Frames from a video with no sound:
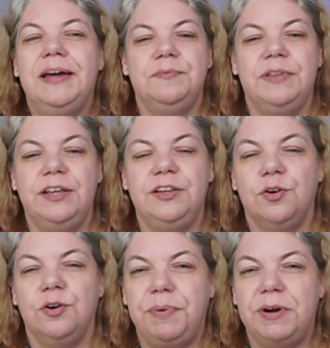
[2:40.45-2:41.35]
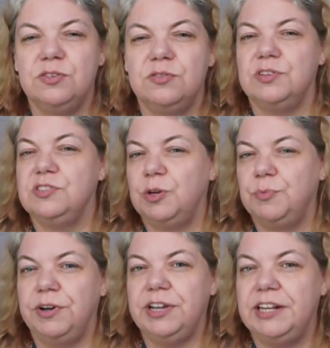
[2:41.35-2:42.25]
that your puzzles are
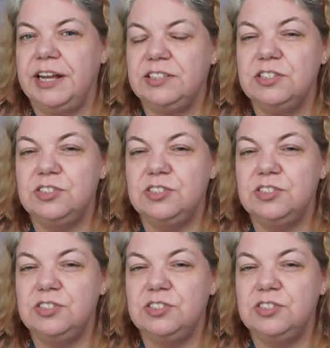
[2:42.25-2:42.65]
somewhat connected